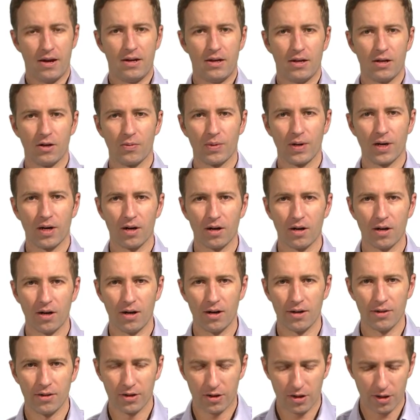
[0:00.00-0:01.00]
Here we are
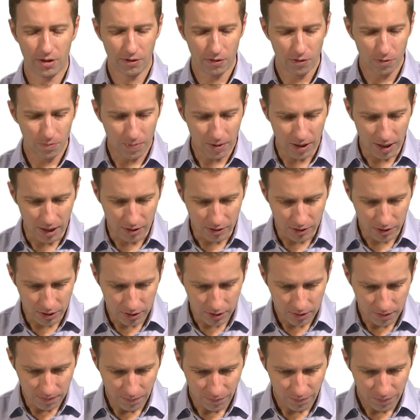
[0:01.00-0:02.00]
on the code
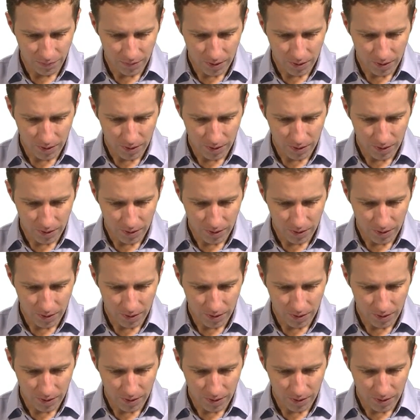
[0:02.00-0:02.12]
browser.